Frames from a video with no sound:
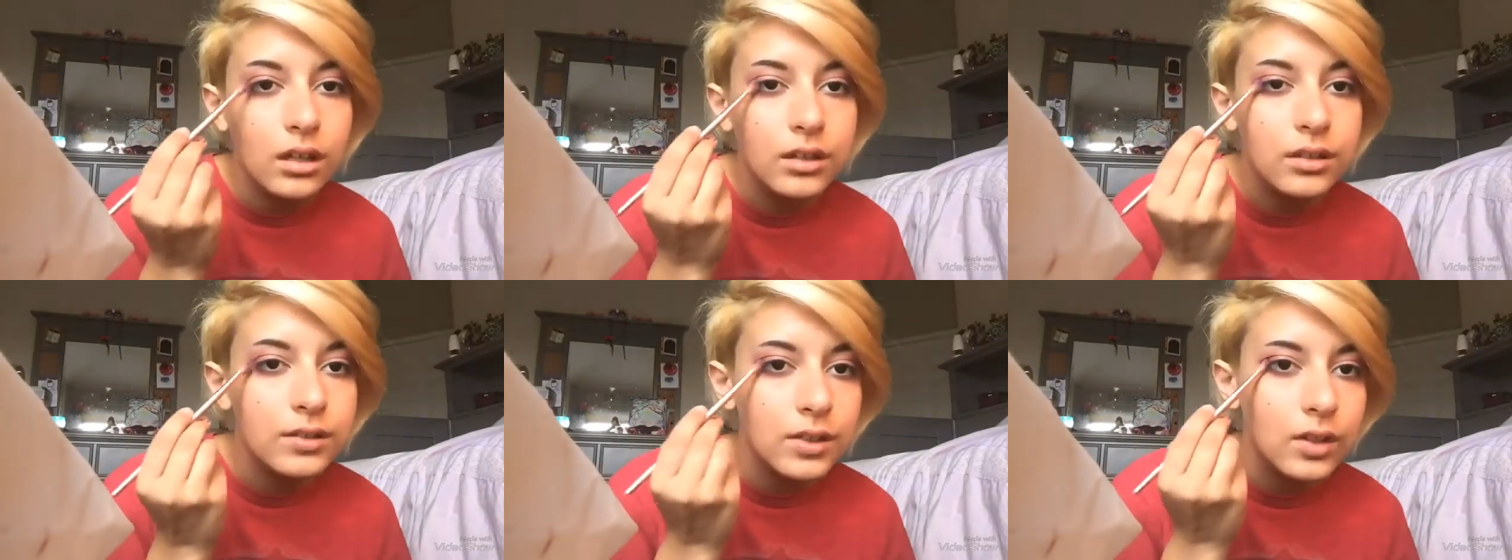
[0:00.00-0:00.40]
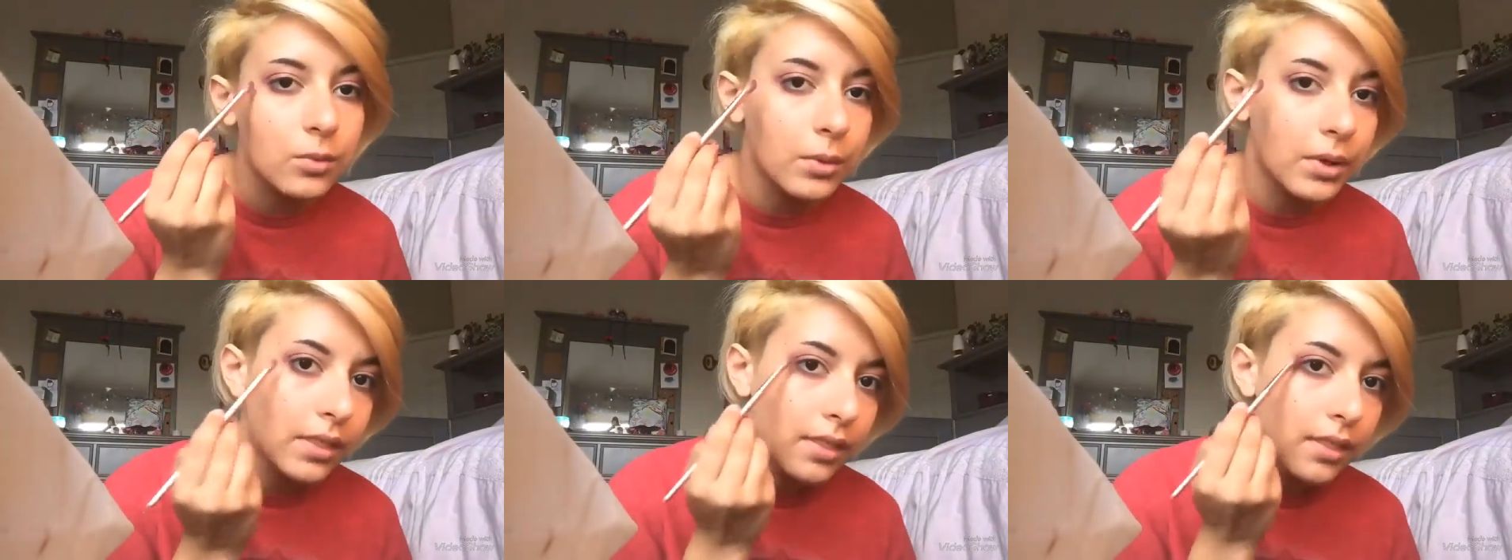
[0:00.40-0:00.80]
And so
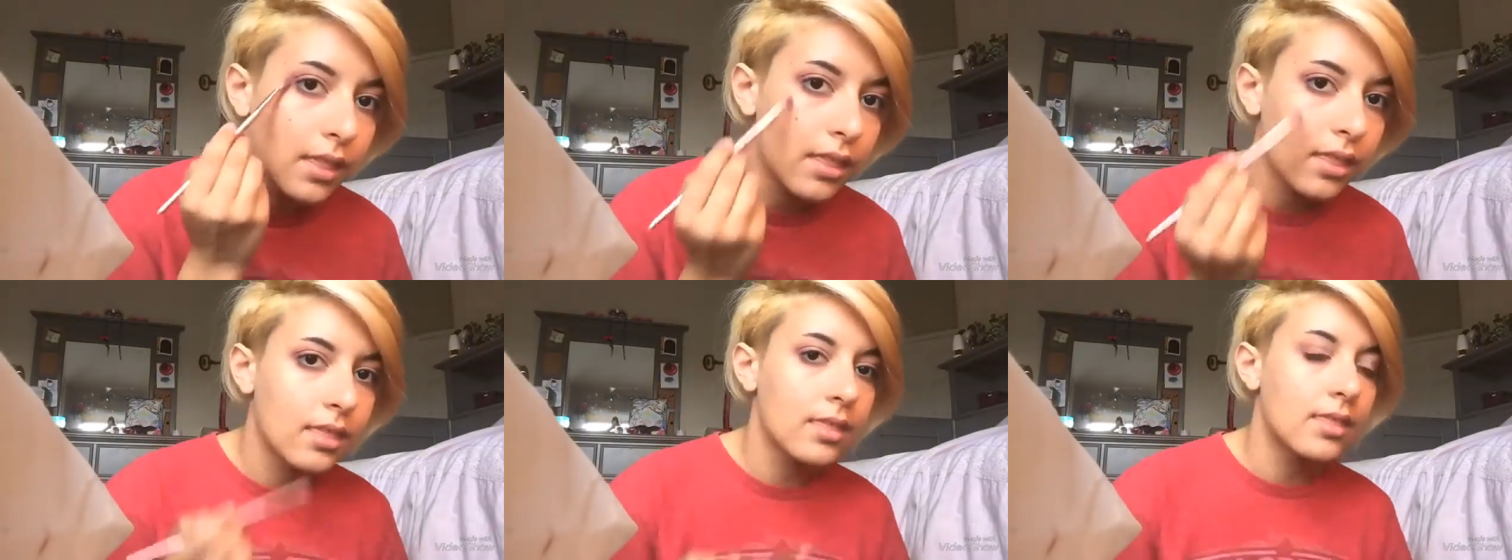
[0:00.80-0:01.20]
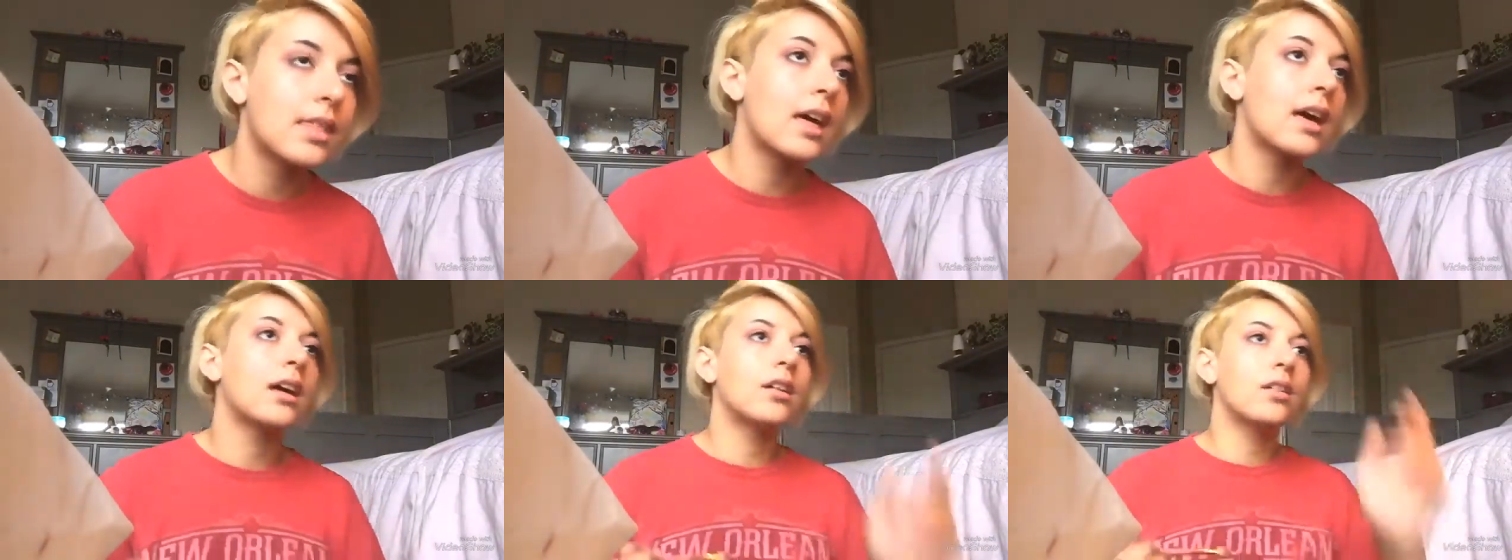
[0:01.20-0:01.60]
with
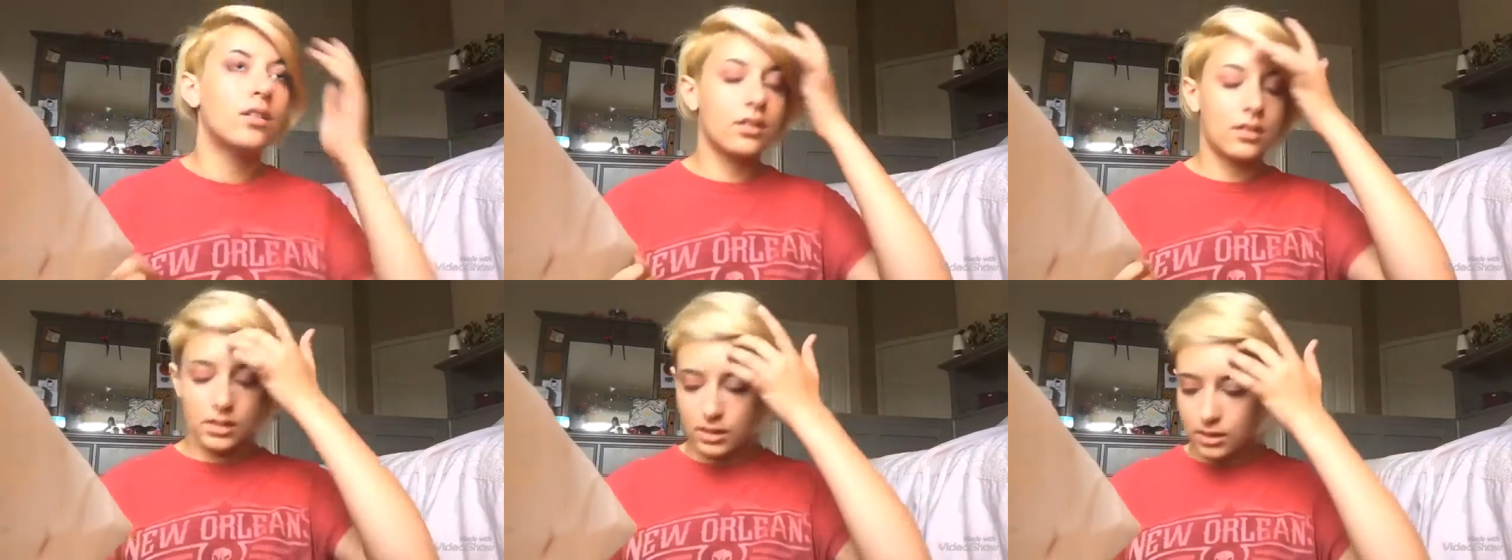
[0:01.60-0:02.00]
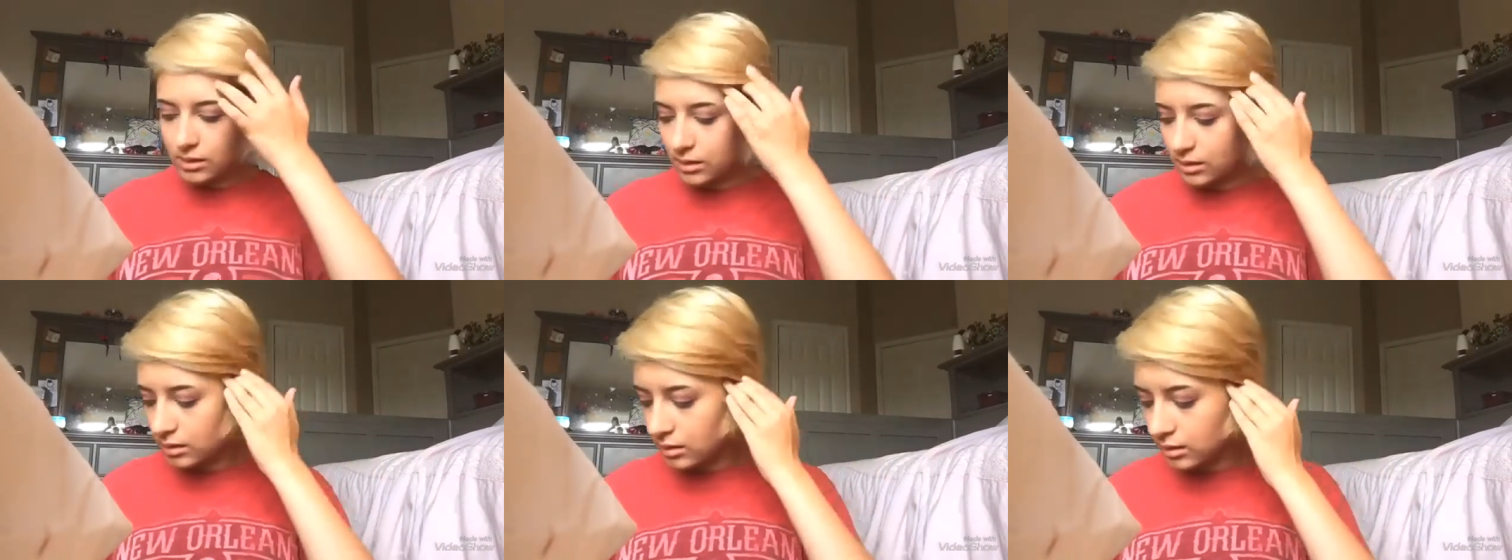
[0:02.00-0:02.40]
that,
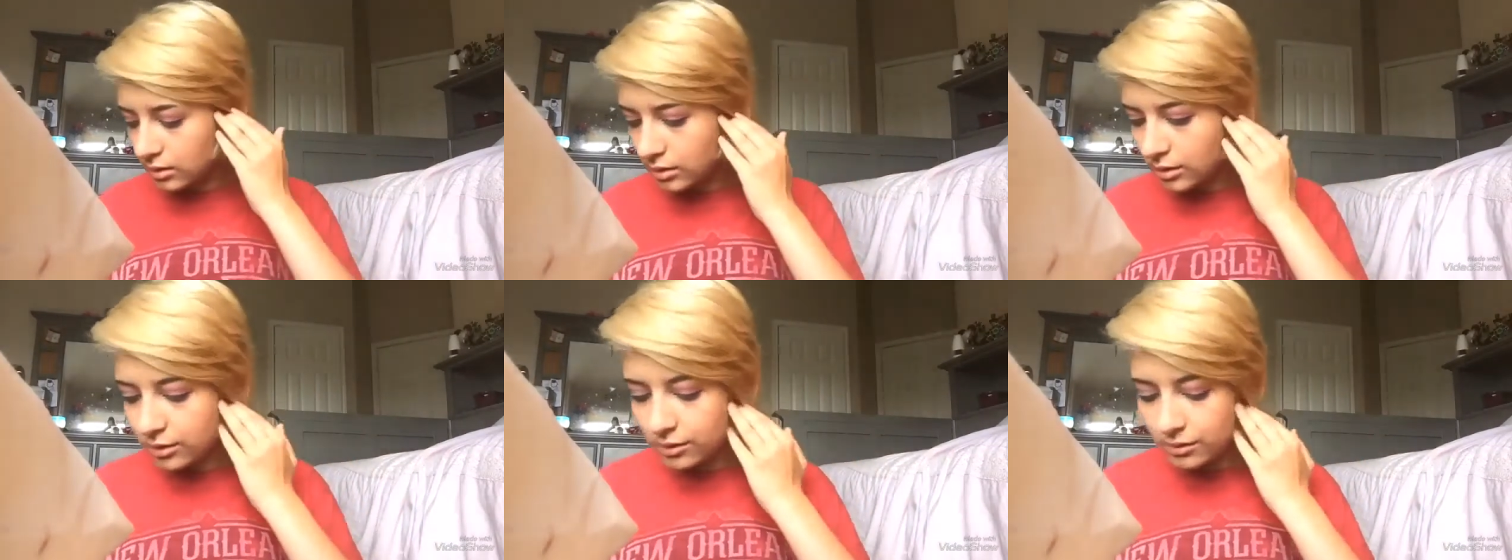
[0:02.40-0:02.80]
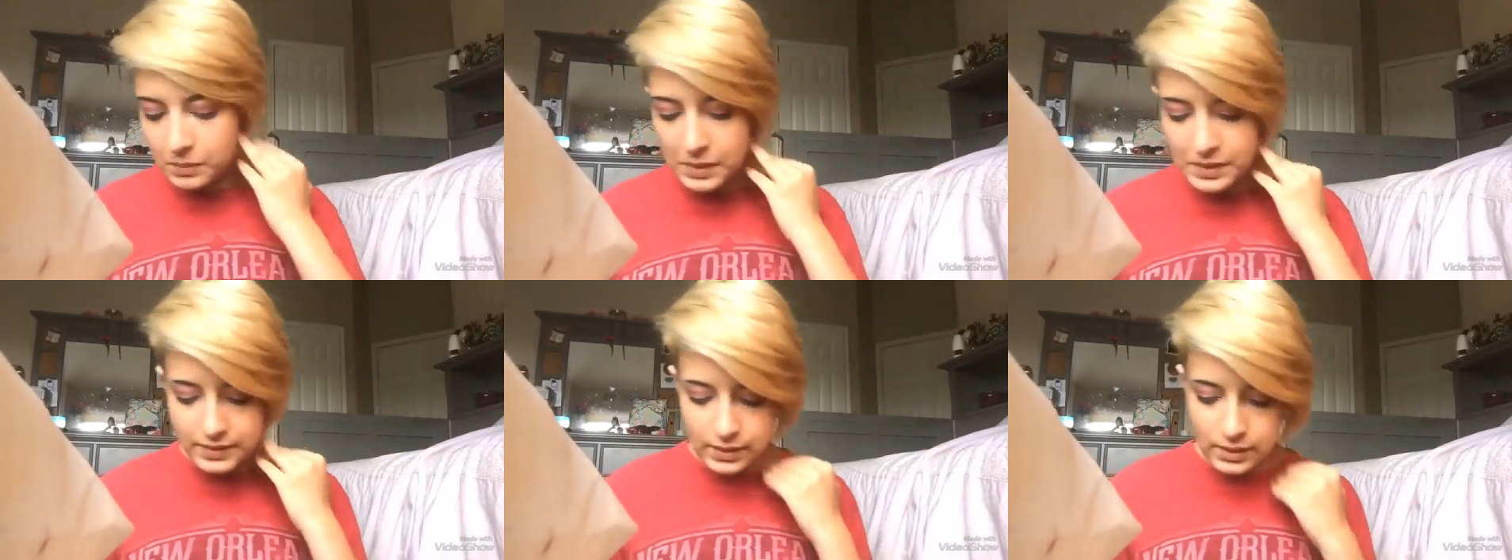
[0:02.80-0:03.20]

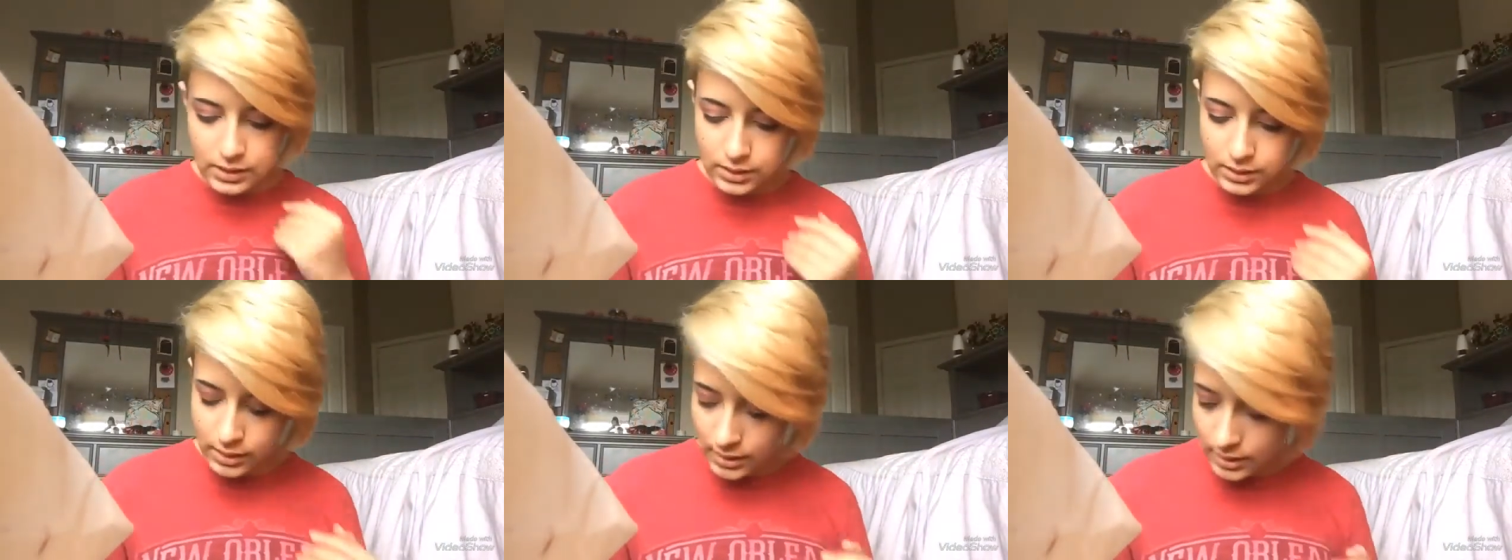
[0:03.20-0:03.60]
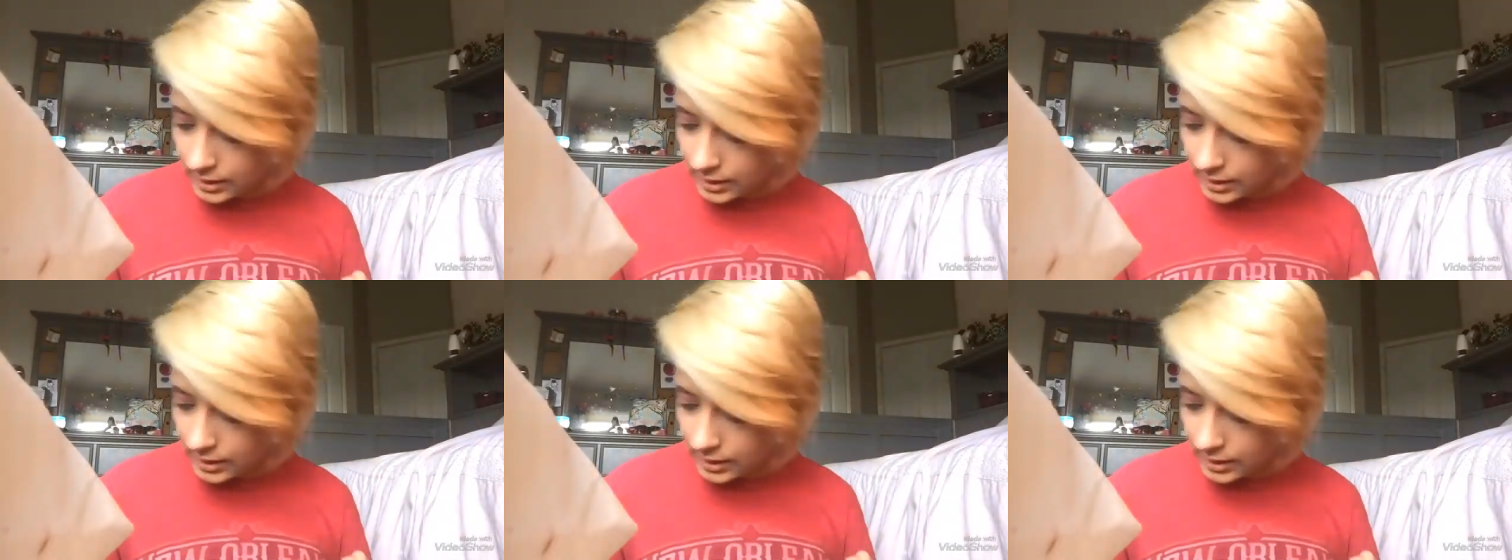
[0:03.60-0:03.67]
basically done